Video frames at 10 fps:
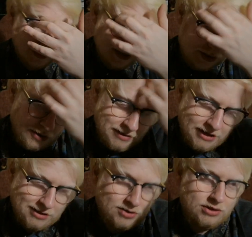sort of
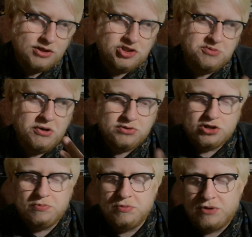like the smoked
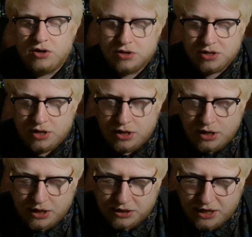Doppelbock
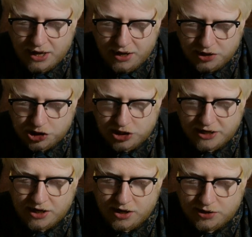that
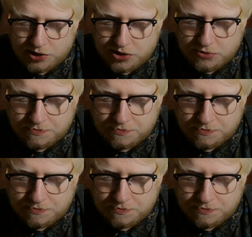Schlenkerla do,